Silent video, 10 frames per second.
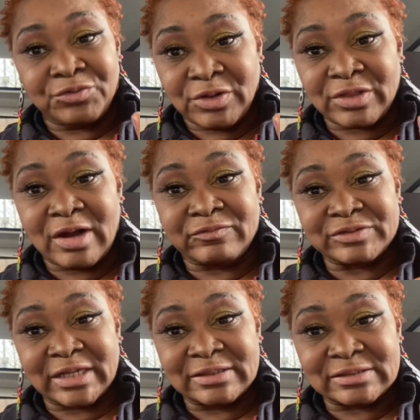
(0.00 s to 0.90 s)

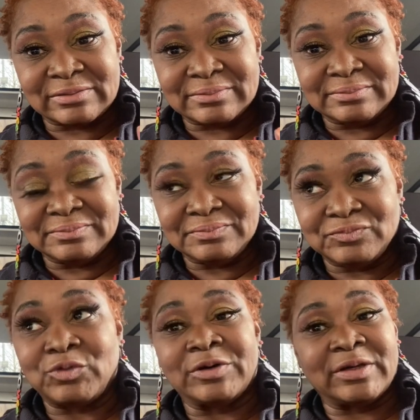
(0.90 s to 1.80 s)
conversation
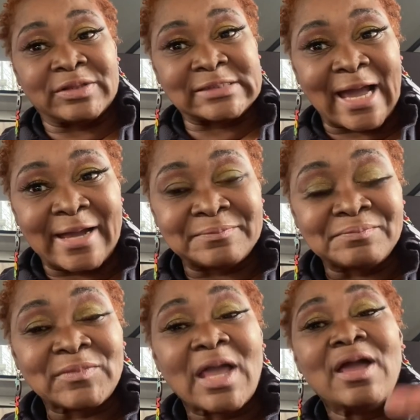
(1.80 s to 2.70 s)
for another time.
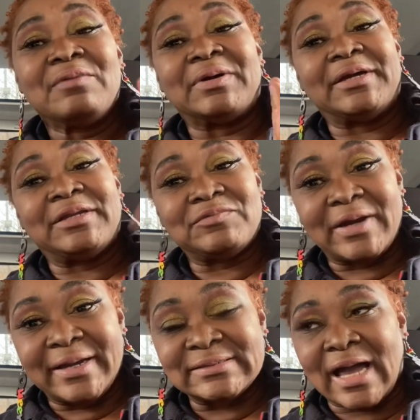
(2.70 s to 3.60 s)
But
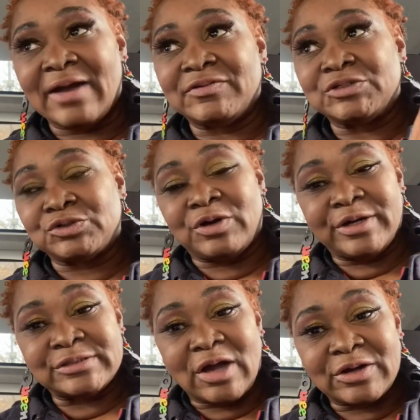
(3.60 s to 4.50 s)
anyways, I've
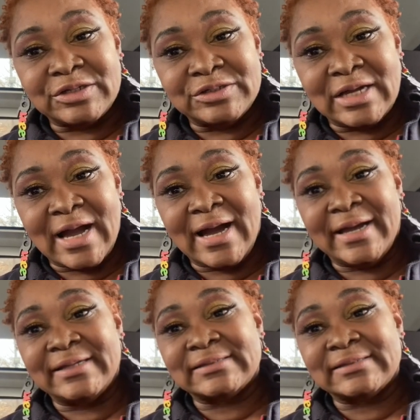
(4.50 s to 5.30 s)
enjoyed talking to you guys